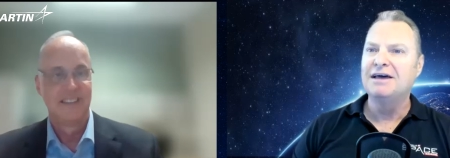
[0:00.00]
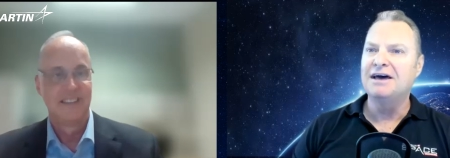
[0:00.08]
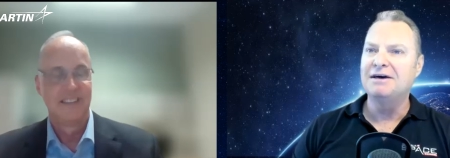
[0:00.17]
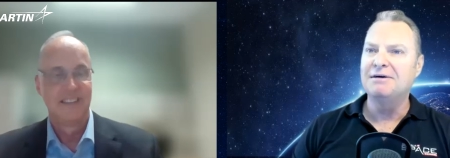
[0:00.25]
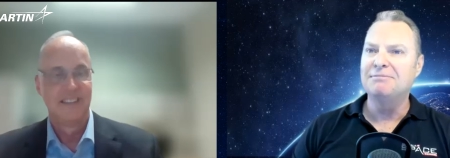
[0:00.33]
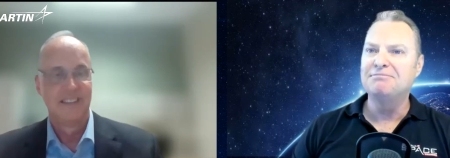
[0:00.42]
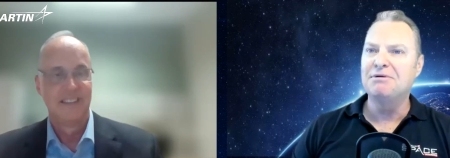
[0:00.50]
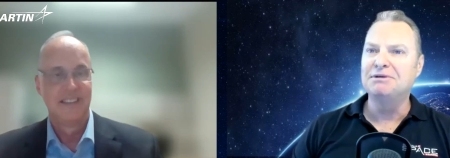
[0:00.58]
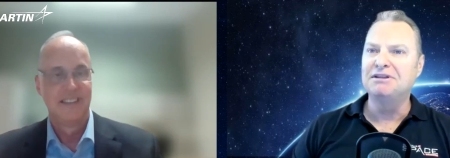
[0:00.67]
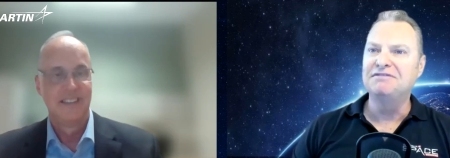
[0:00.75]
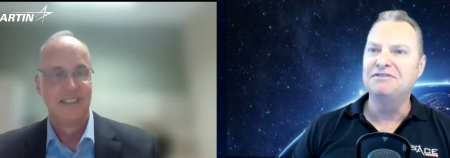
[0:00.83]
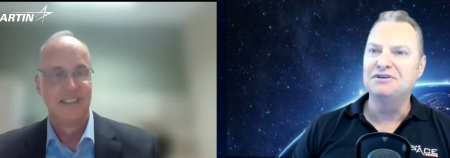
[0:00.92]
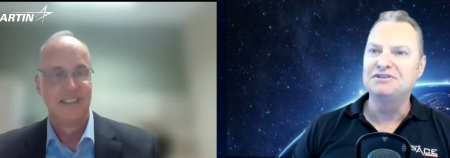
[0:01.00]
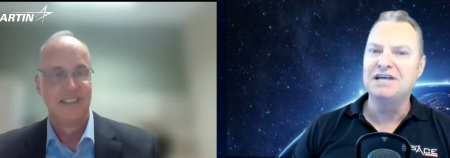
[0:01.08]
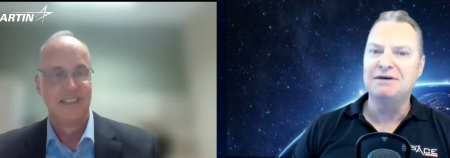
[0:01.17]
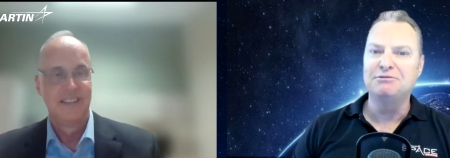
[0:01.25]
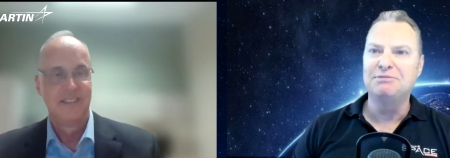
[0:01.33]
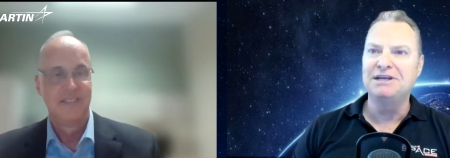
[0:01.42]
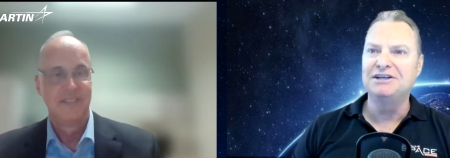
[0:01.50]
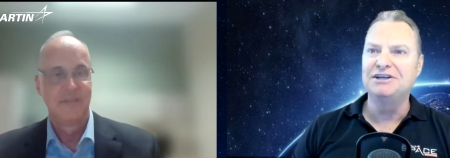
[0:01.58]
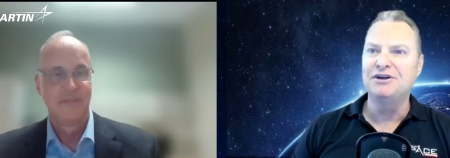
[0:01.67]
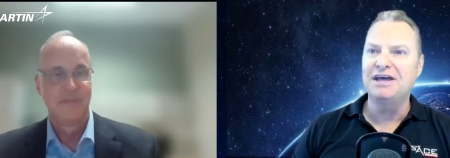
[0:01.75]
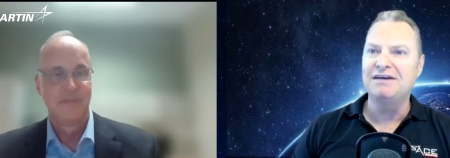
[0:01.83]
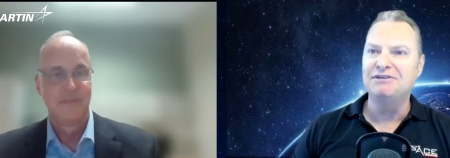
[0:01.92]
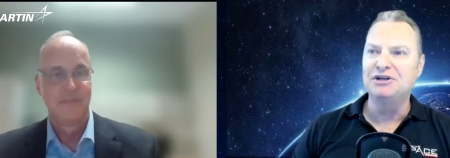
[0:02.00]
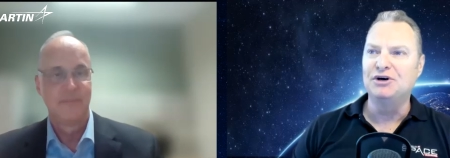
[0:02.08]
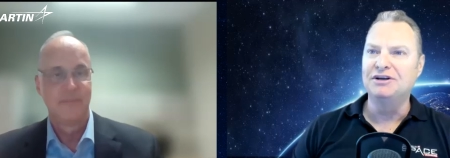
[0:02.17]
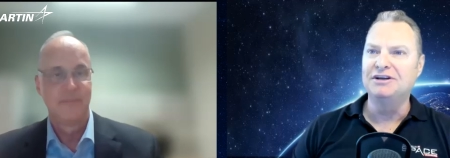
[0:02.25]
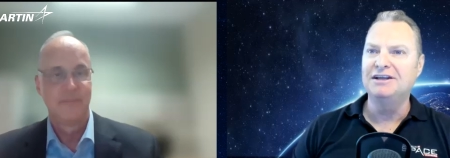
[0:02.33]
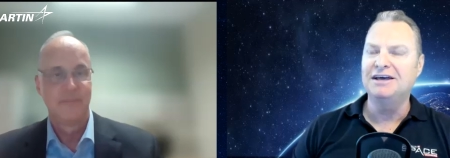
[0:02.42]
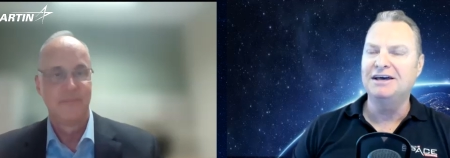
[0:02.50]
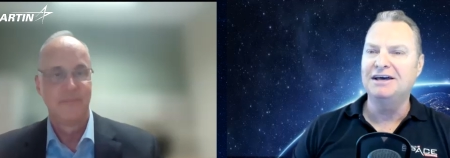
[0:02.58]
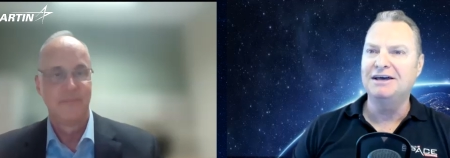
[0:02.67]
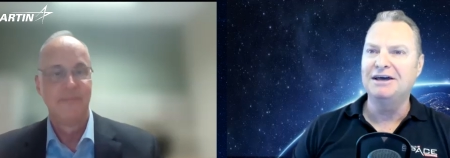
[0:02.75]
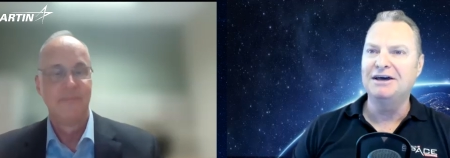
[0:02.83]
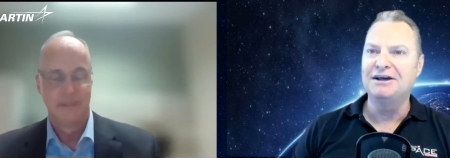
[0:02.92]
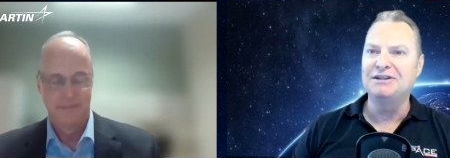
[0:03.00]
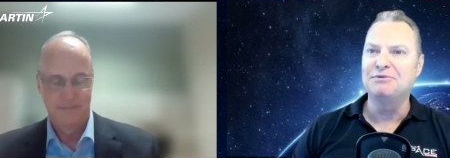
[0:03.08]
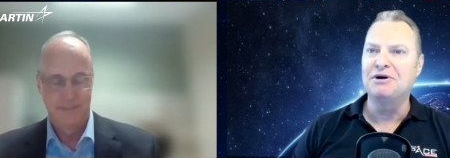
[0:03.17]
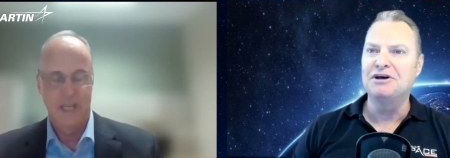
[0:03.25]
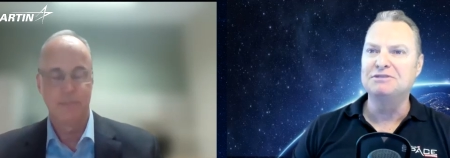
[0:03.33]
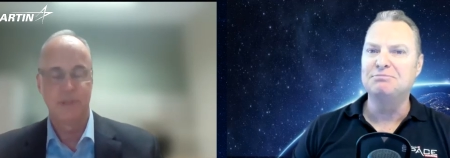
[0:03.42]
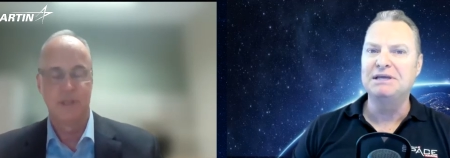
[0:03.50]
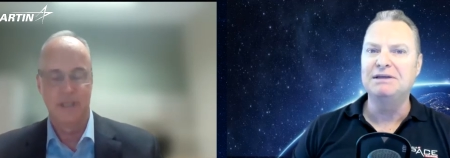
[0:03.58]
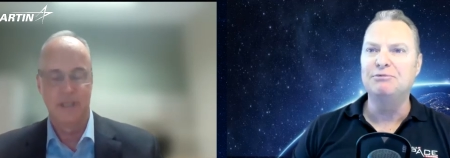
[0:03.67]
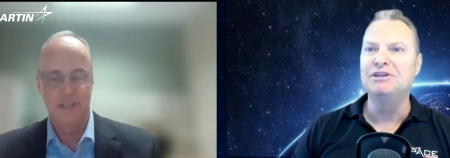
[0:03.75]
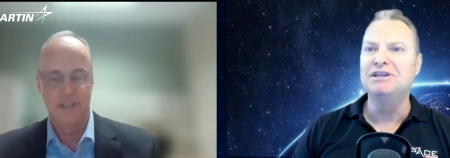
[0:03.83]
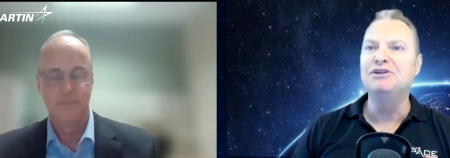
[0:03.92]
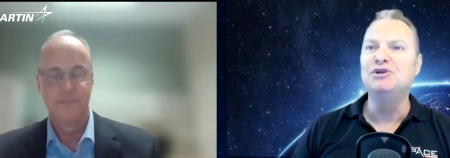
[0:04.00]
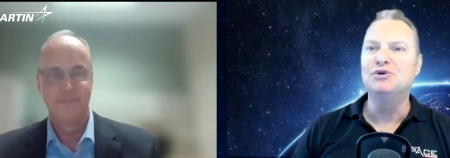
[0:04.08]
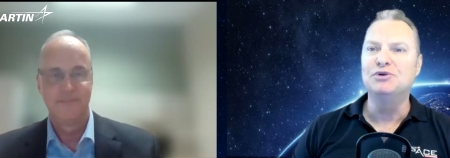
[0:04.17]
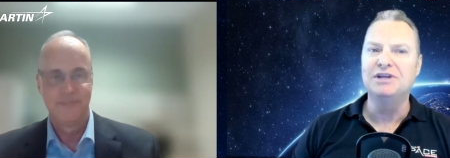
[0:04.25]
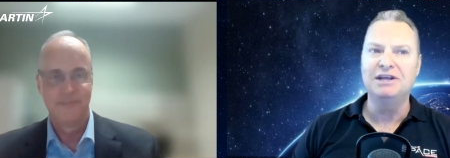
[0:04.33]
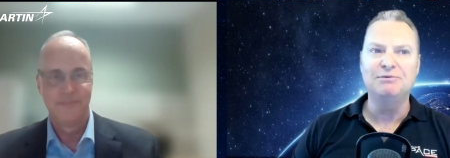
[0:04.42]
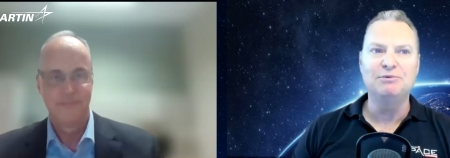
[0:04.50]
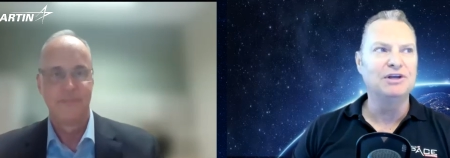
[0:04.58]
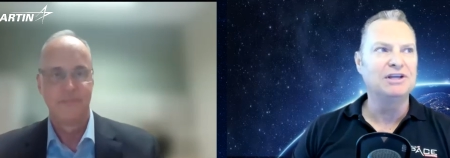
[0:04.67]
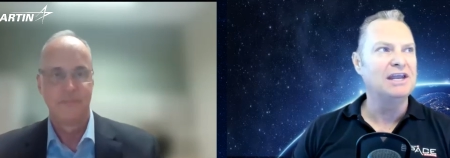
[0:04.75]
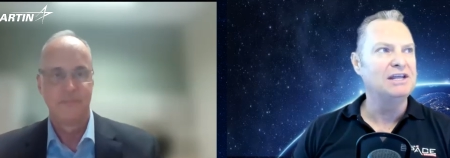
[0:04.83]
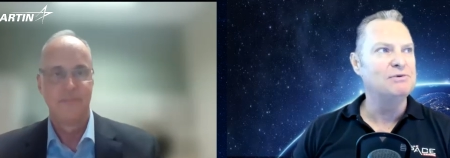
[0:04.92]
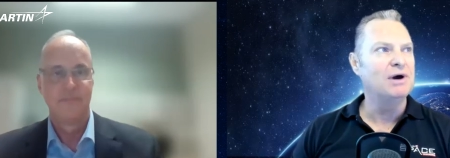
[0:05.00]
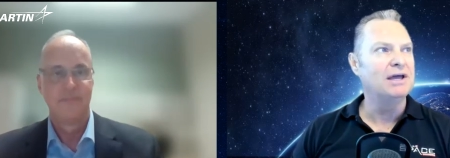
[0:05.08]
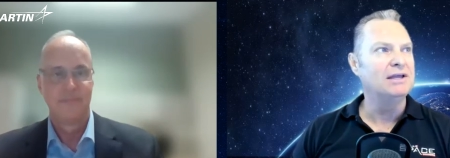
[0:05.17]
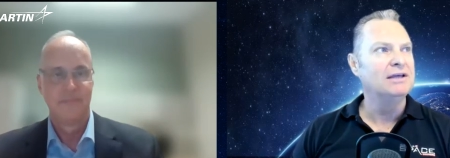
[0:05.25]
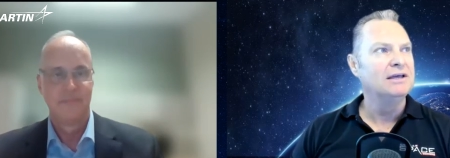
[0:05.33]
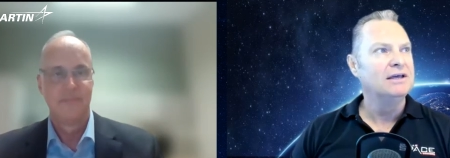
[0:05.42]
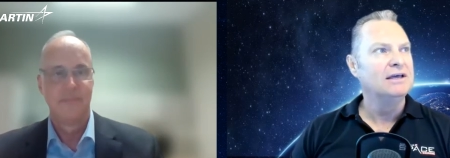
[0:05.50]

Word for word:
Speaker 1: uh, probably the first start would be to go to Avalon. Uh, uh otherwise, Absolutely. be within your network anyway.